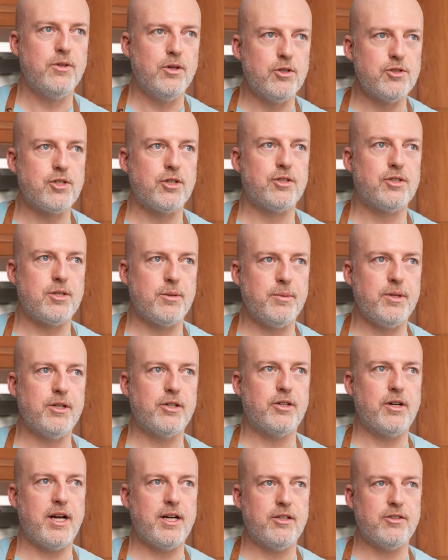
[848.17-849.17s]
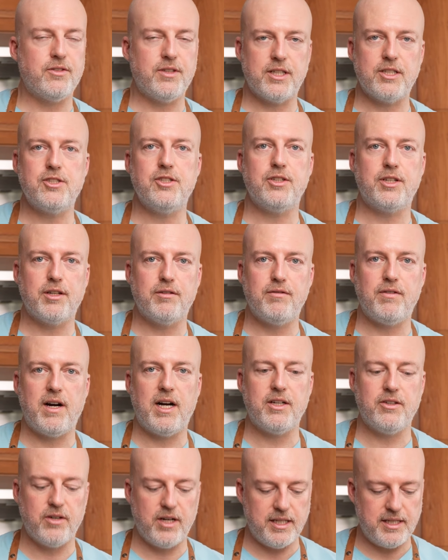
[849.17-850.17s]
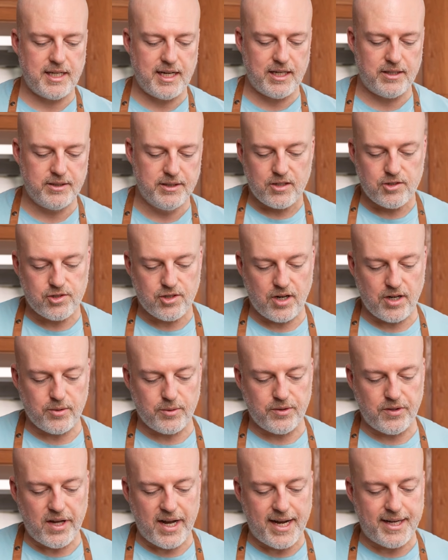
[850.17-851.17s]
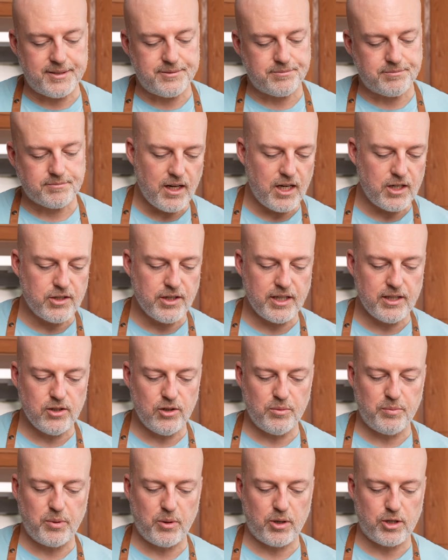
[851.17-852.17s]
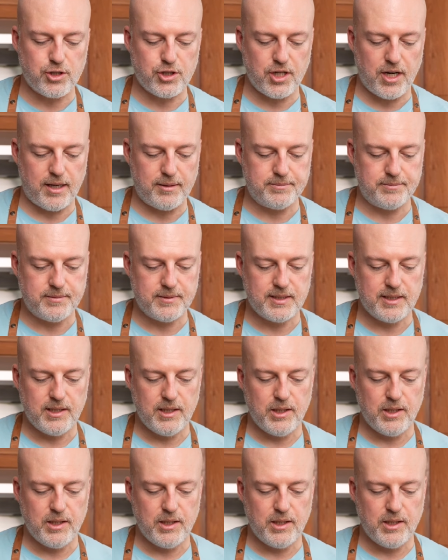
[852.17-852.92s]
Those are some of the greater things you can find right now. Starting with that, a great little pork chop.